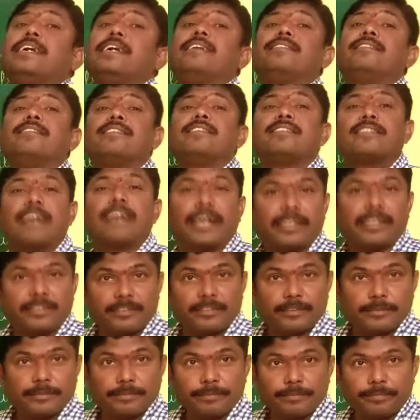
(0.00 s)
its
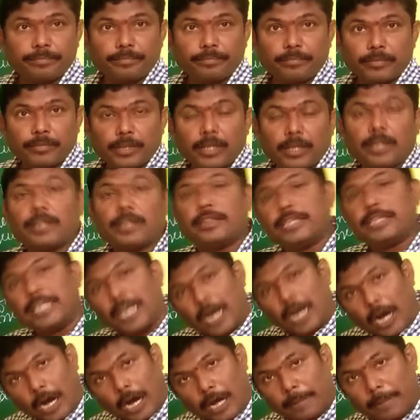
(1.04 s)
size. The
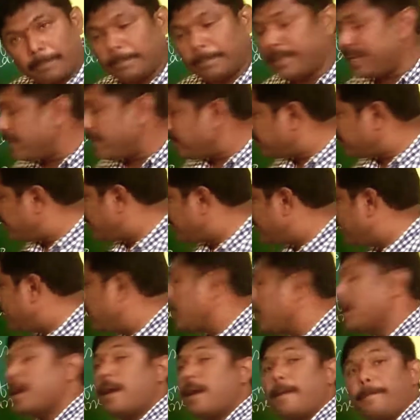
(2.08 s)

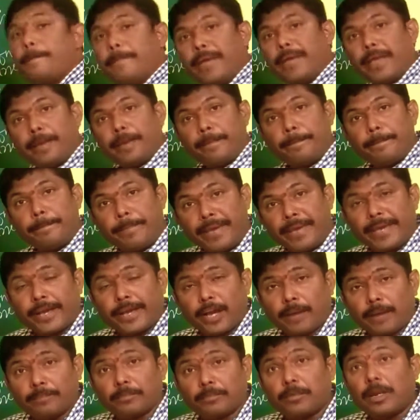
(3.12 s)
RBC may
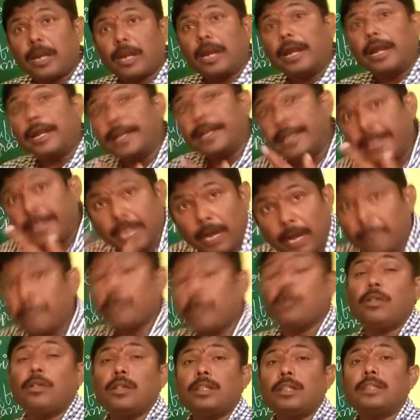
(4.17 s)
become
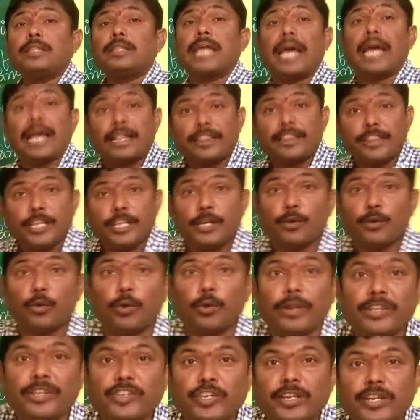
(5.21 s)
double than the
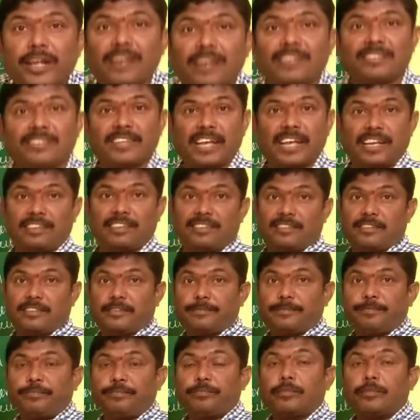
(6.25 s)
original size.
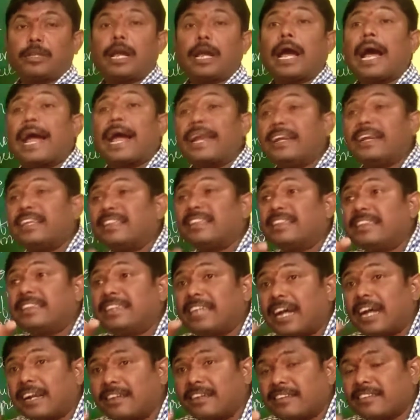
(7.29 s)
And
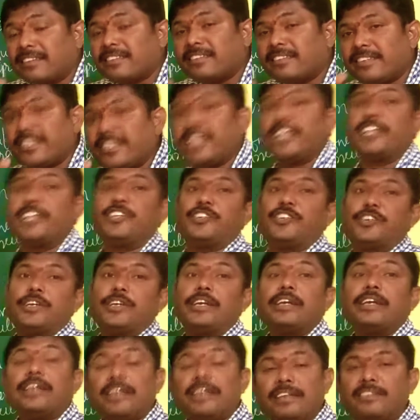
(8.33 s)
that
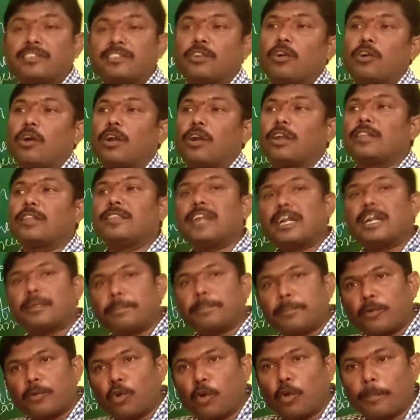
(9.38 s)
stage is called,
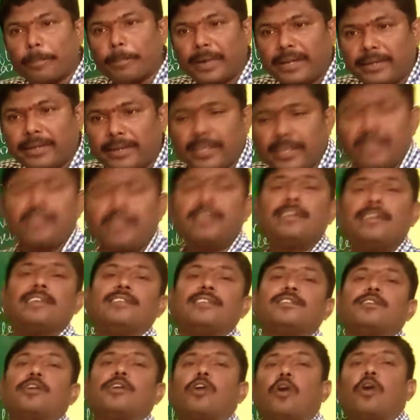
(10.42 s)
that property
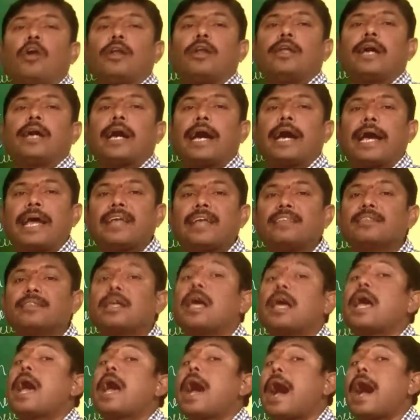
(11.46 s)
is called as
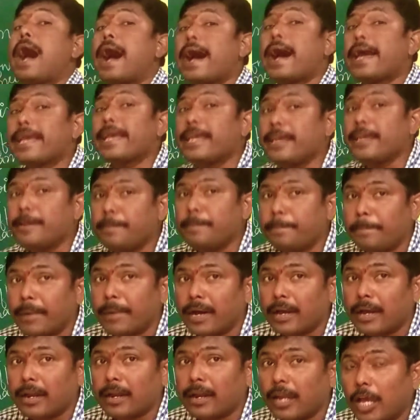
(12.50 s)

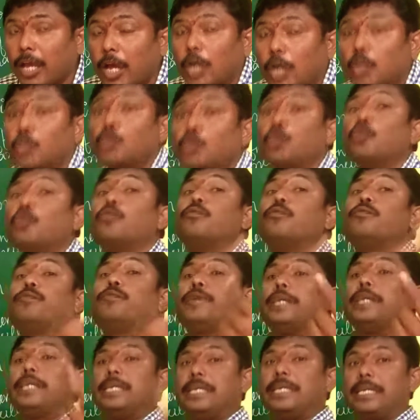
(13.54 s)

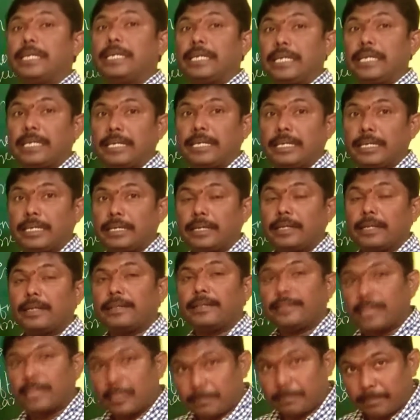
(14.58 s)
hypertrophy.
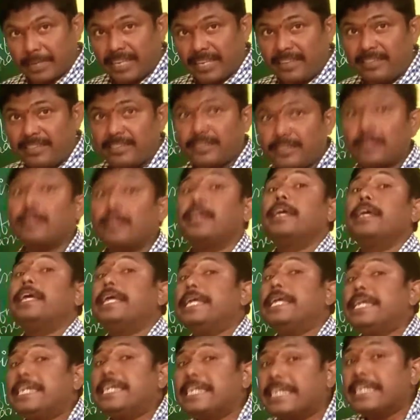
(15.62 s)
That means
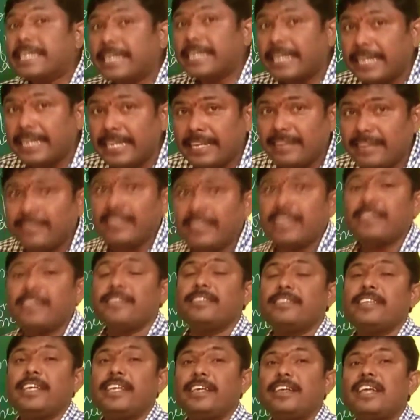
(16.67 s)

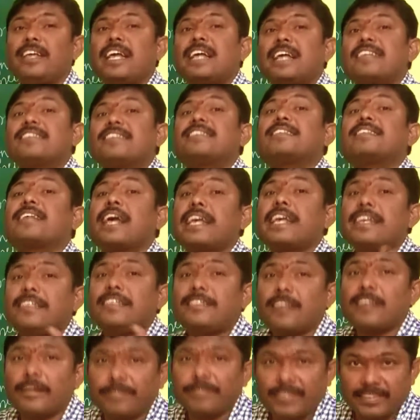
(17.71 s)
increasing the
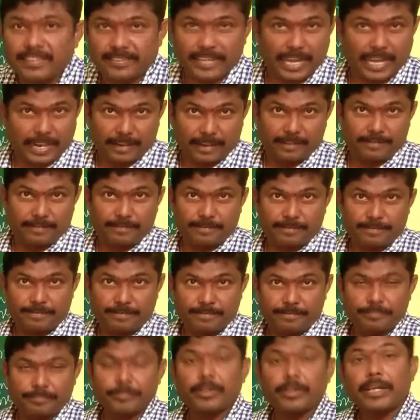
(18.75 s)
size of the cell.
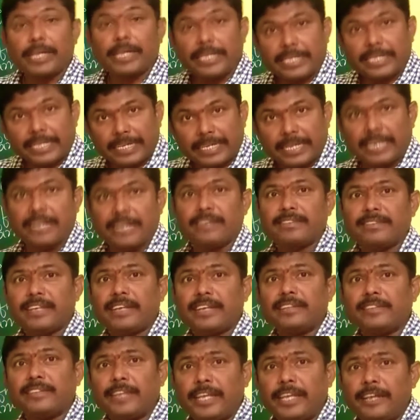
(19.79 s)

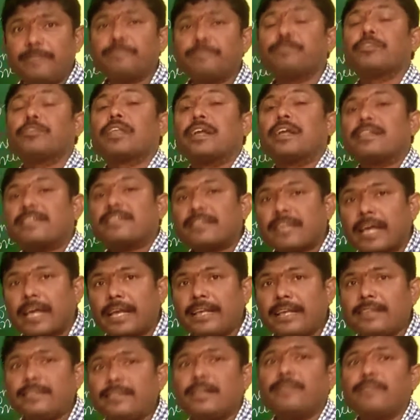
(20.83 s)
Increasing the
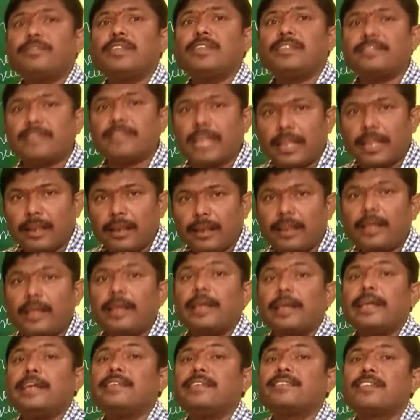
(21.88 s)
size of the cell
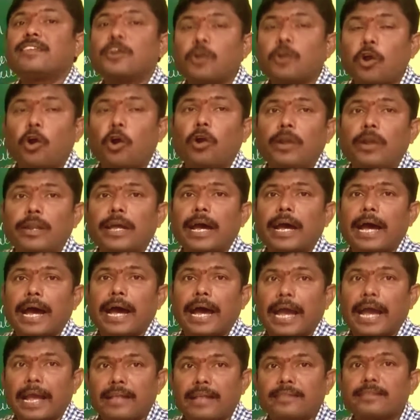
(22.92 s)
is called
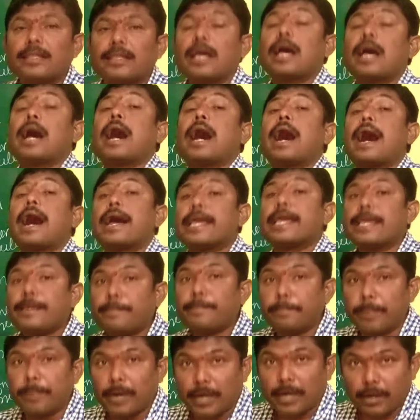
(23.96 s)
as
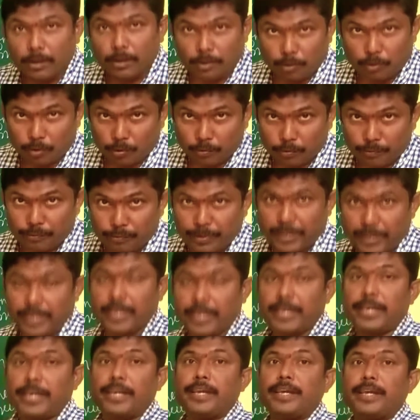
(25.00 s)

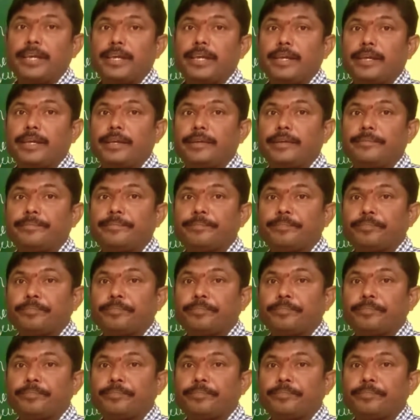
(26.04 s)
hypertrophy.